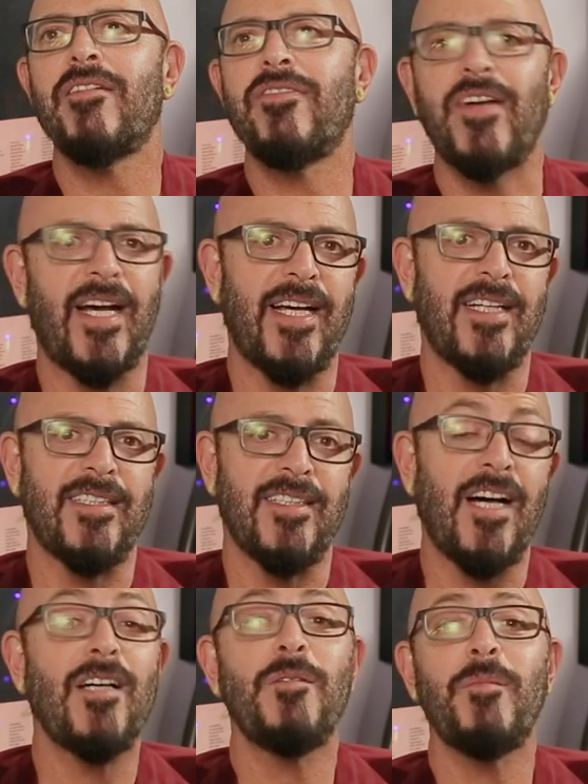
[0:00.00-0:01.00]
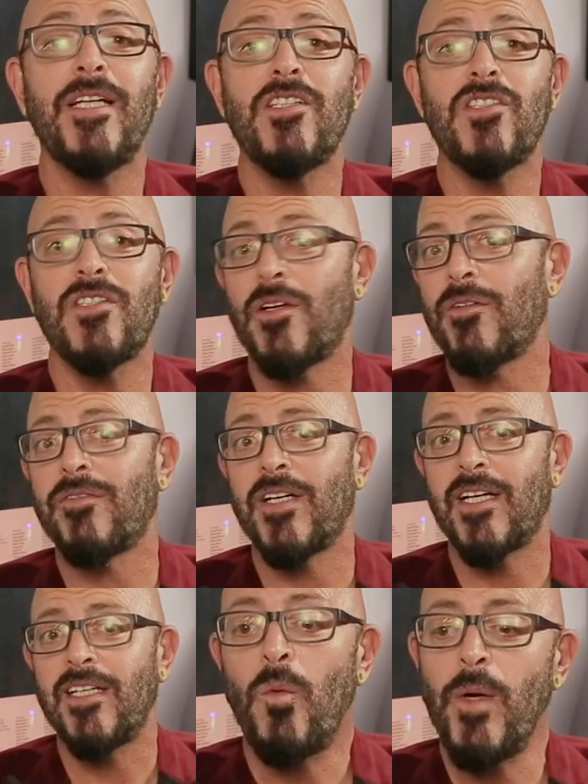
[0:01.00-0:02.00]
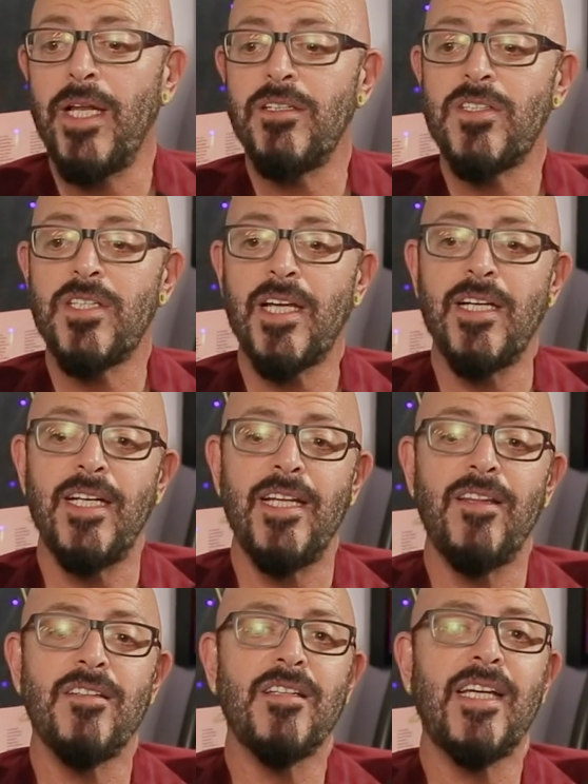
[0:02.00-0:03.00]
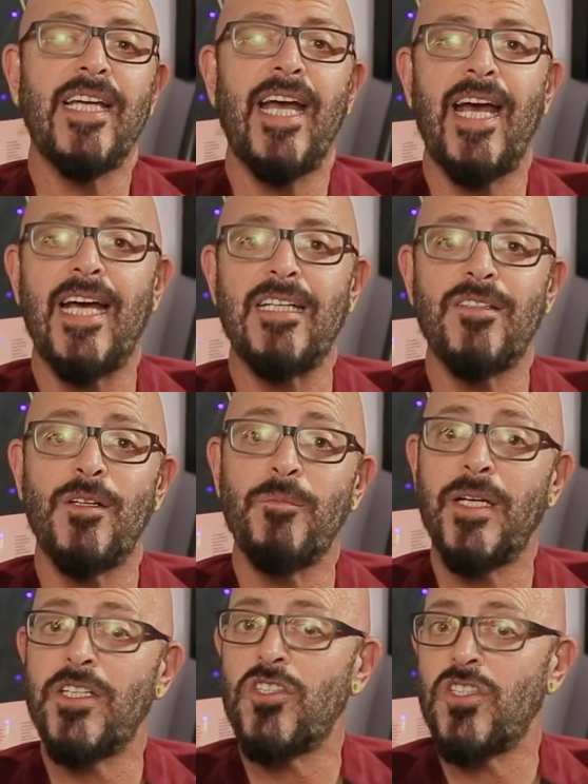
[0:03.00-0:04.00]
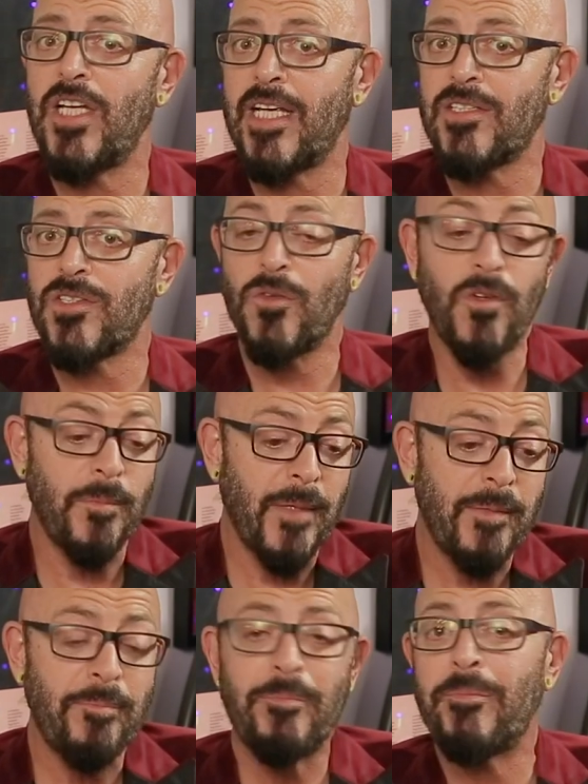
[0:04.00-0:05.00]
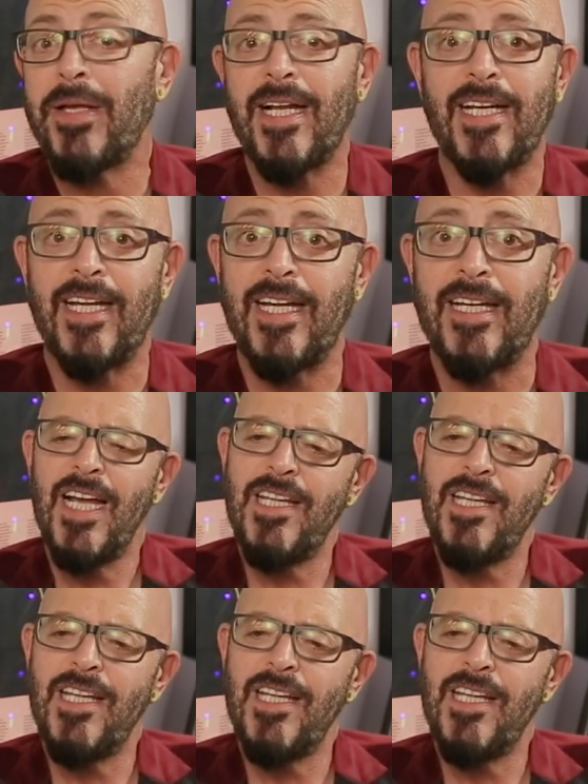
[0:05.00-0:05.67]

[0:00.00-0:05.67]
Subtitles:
the fire on my sofa when suddenly there's a cat on my chest or on my belly,